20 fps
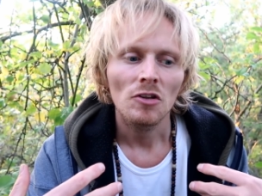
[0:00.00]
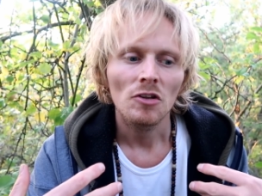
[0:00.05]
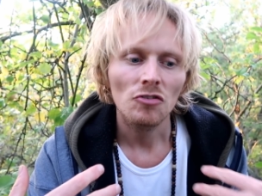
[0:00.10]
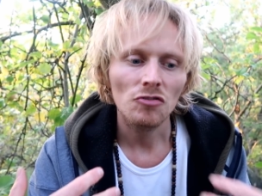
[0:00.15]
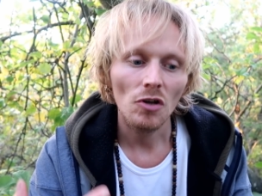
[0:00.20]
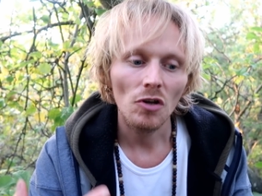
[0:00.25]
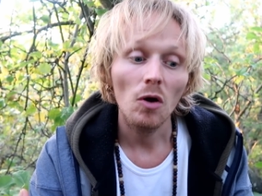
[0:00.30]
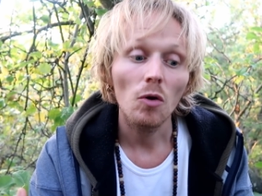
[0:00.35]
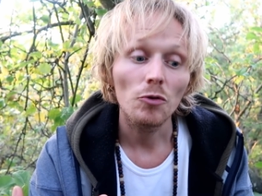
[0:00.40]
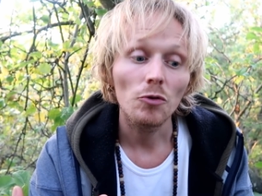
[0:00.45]

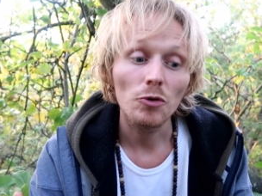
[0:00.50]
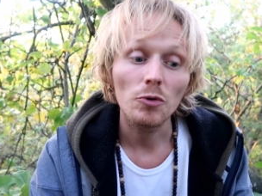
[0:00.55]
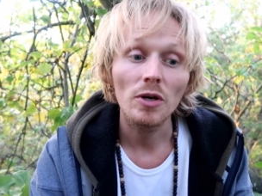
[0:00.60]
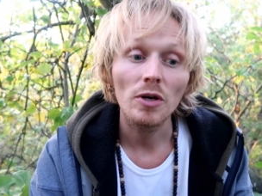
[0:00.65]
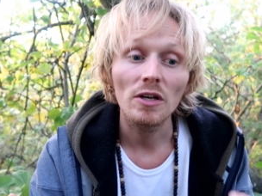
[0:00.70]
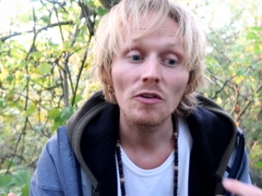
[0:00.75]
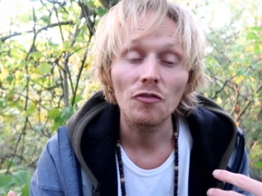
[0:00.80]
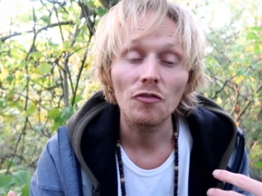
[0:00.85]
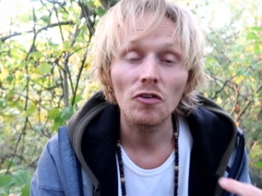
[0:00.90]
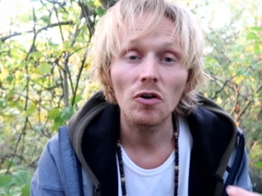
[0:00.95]
So you
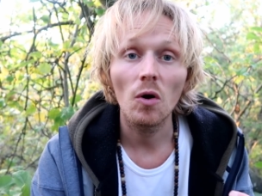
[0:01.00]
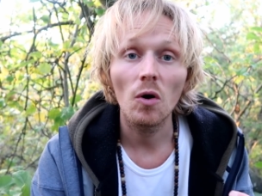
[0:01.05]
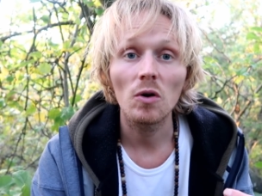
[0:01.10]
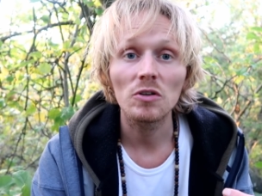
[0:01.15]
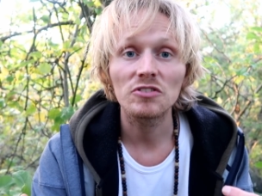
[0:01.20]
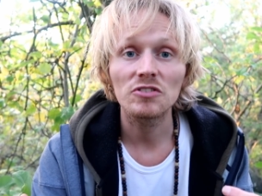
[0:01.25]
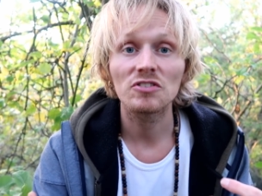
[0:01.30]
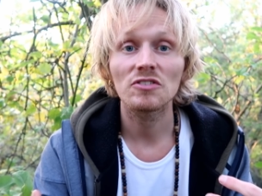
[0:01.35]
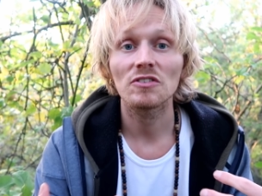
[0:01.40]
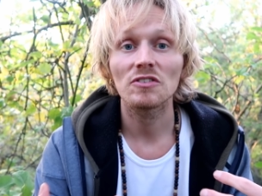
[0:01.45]
can of
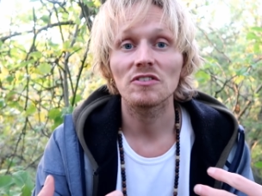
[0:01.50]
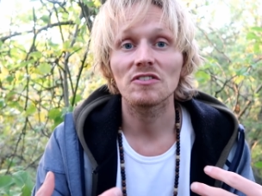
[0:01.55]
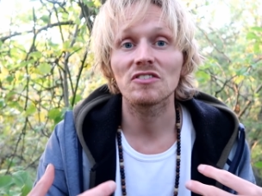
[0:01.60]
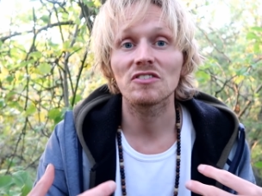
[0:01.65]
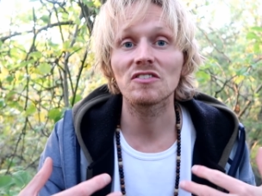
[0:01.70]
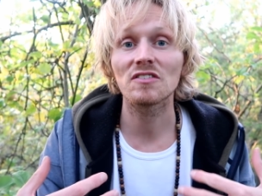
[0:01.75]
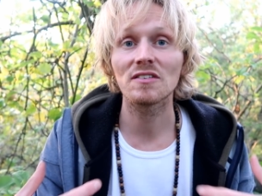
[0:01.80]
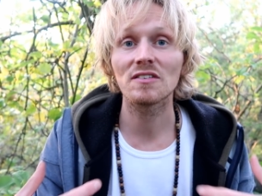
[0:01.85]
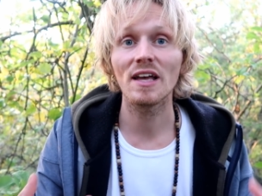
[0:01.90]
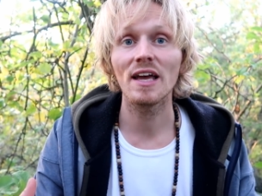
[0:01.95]
course
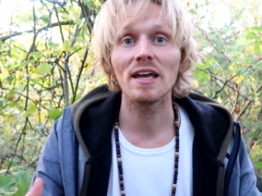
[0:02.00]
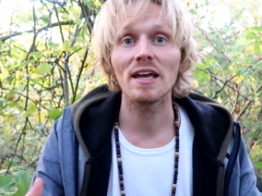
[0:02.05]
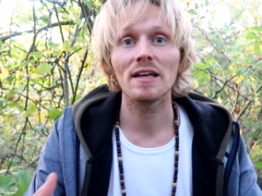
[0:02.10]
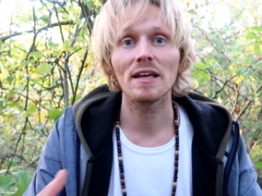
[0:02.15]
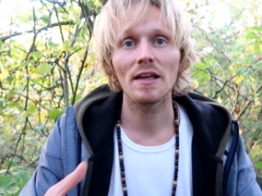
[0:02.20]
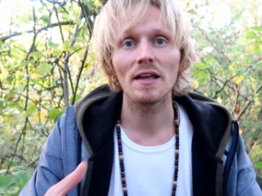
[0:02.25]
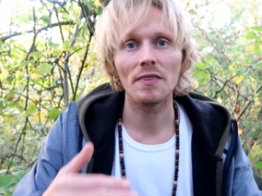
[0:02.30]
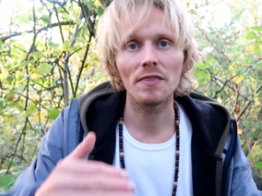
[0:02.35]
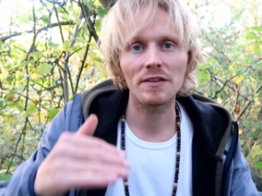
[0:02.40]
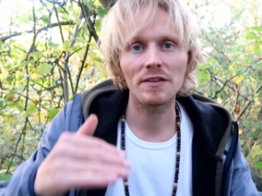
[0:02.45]
stay
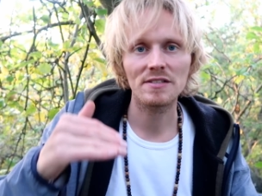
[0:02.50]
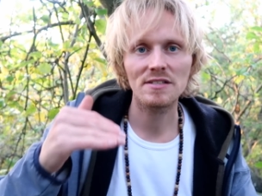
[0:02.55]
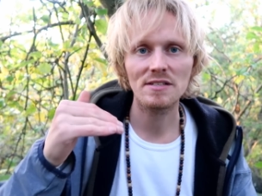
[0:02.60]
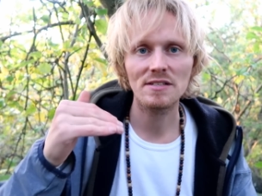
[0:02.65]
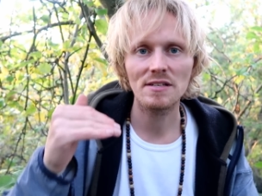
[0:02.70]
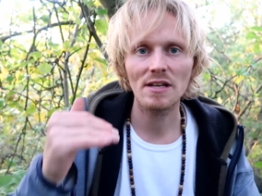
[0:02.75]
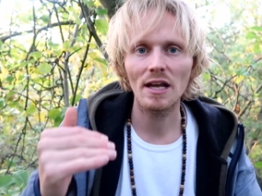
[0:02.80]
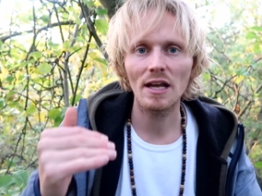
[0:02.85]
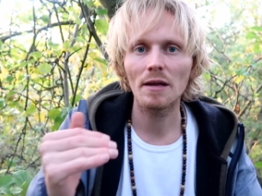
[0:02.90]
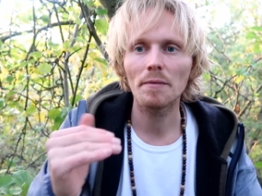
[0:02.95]
in the
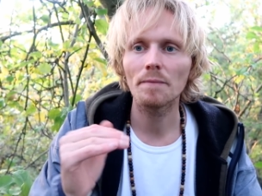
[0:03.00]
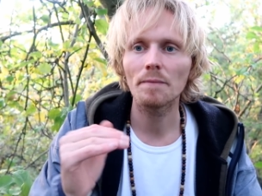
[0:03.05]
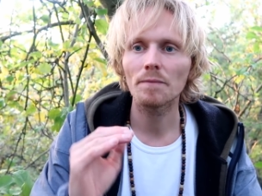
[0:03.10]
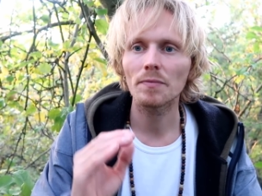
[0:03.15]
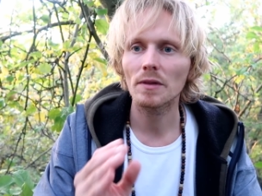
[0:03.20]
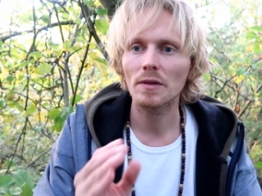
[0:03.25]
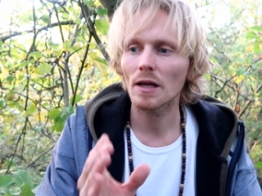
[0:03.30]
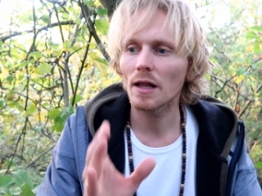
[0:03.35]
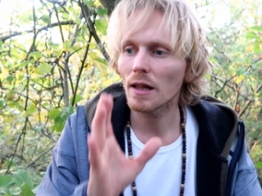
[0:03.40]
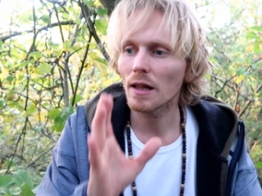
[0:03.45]
same
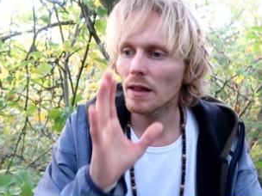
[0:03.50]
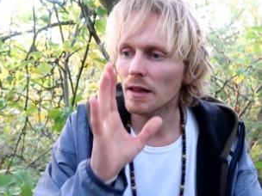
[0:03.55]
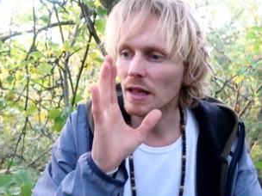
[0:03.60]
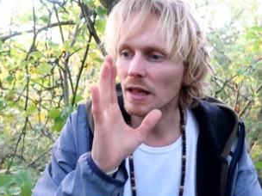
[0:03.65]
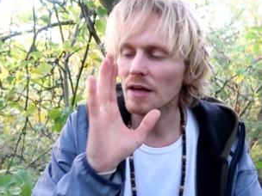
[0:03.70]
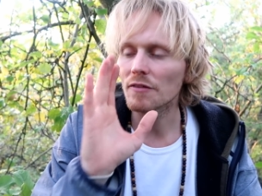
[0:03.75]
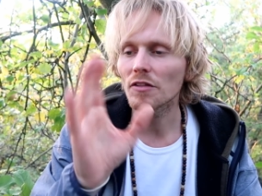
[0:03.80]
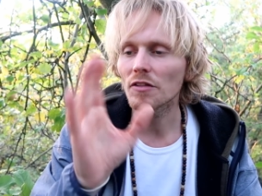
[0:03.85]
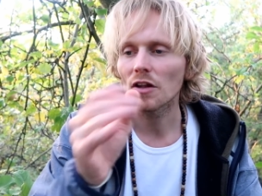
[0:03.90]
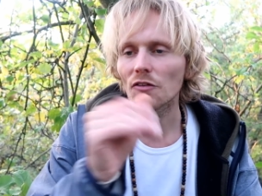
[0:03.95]

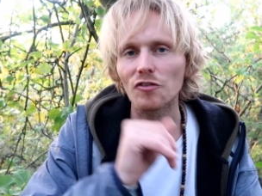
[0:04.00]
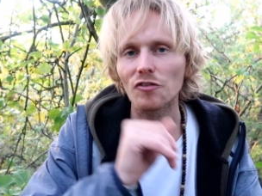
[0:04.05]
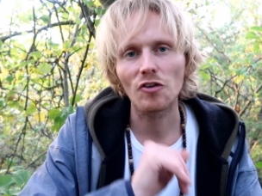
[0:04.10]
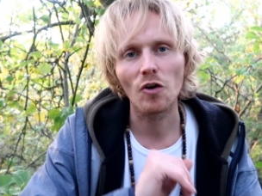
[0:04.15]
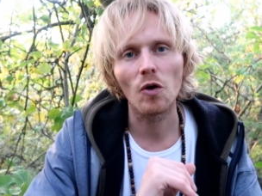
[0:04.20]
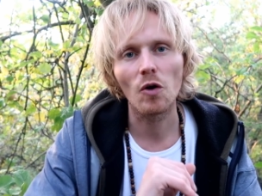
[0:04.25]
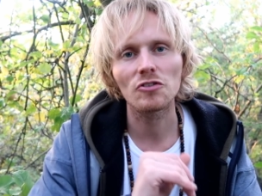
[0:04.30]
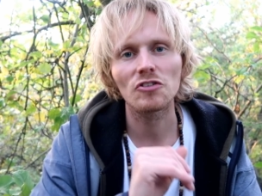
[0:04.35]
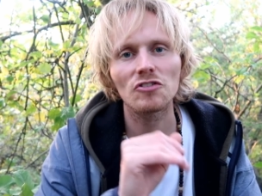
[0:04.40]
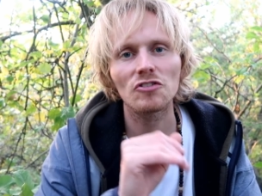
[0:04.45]
level of
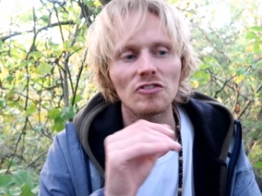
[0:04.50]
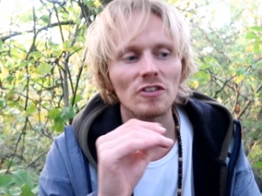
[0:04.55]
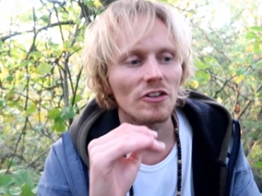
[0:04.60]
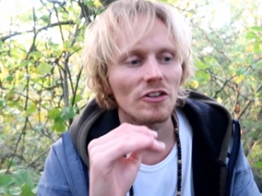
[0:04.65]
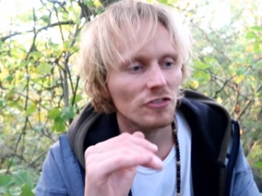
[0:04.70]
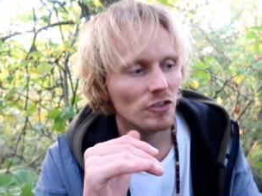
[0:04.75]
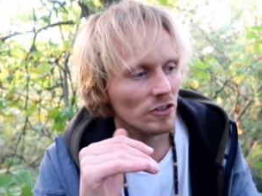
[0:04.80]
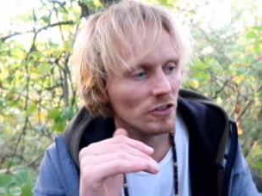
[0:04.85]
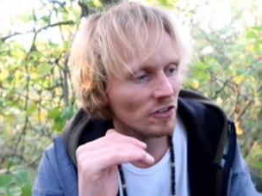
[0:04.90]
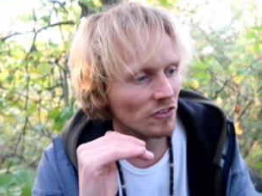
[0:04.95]

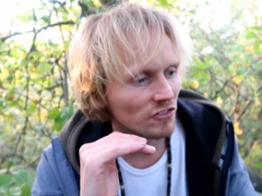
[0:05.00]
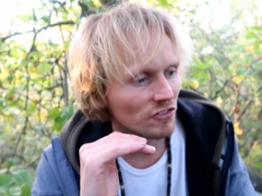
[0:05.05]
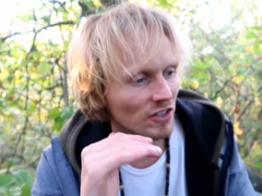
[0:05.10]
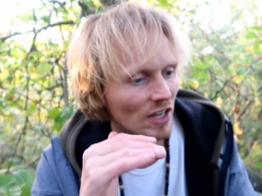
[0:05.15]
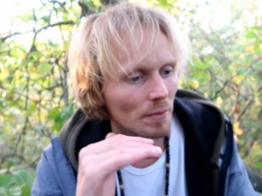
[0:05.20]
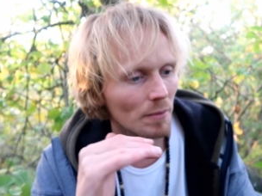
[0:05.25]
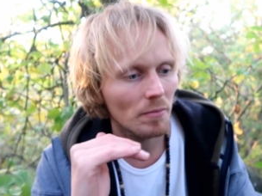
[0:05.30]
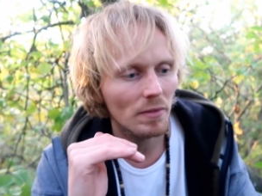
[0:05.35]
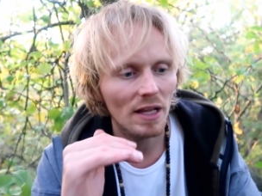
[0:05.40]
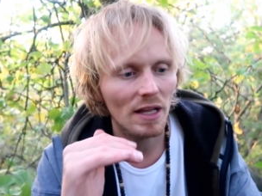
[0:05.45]
consciousness, or the
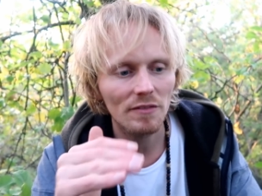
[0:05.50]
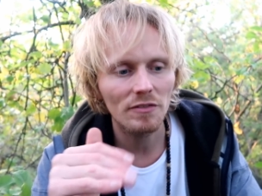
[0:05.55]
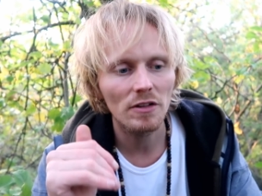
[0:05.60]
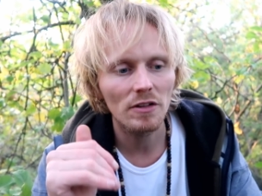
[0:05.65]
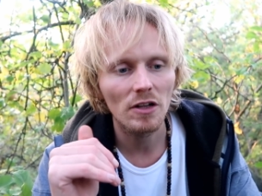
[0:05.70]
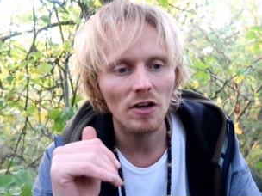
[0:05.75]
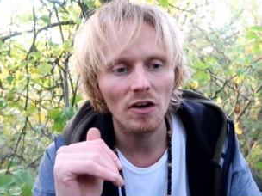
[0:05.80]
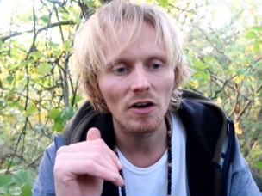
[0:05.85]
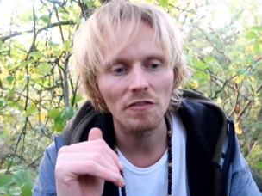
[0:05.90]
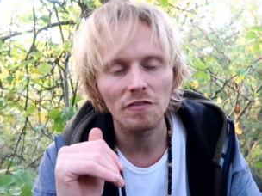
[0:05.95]
same
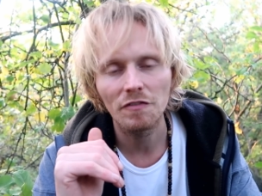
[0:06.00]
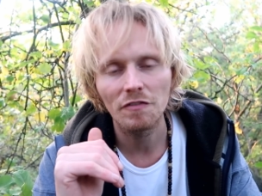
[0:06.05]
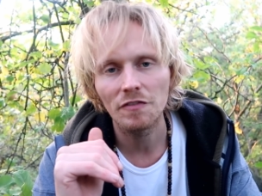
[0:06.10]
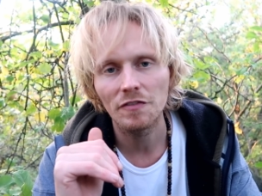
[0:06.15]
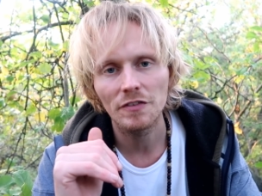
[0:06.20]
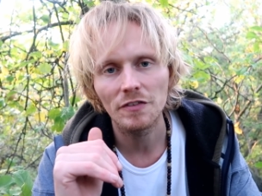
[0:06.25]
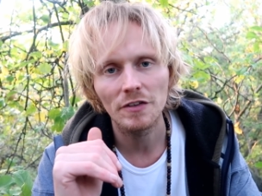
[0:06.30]
level of